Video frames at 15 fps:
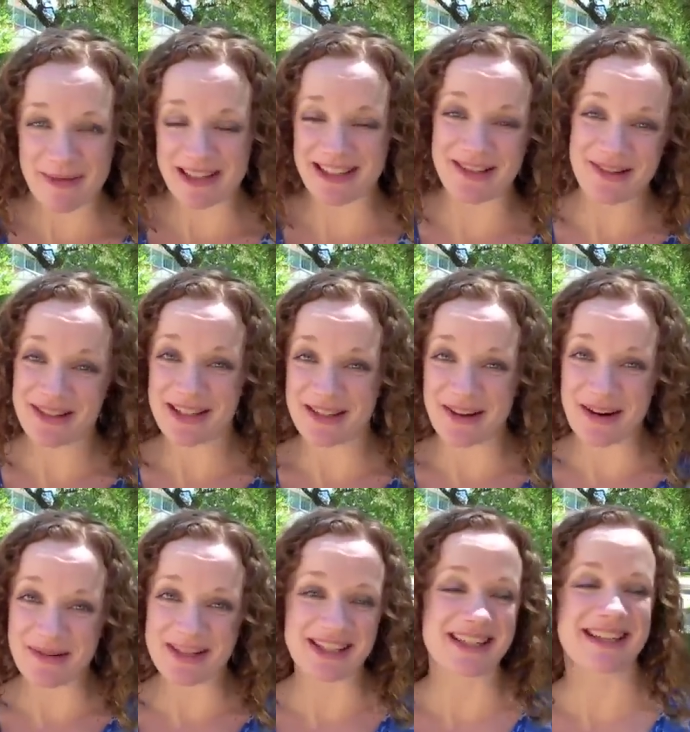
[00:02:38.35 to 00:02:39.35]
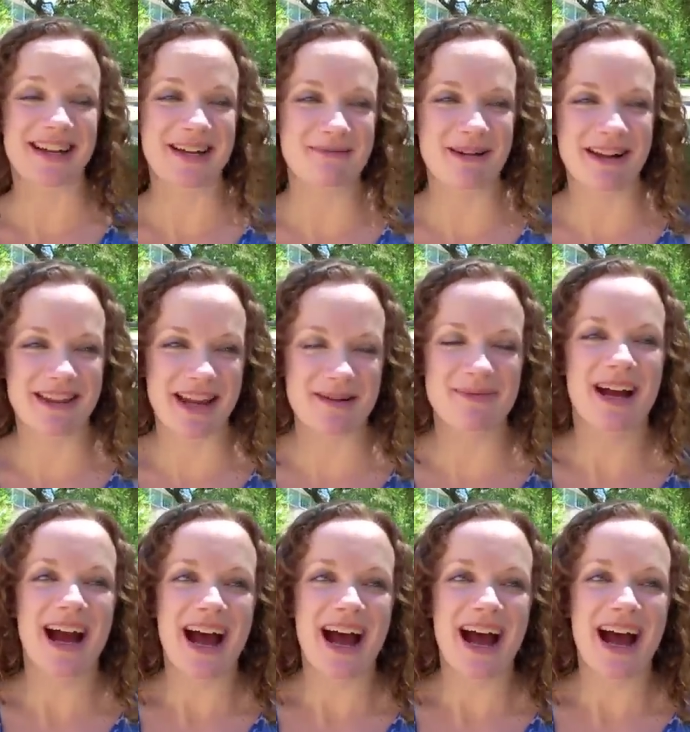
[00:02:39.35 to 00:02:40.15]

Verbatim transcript: My students know I was excited about them.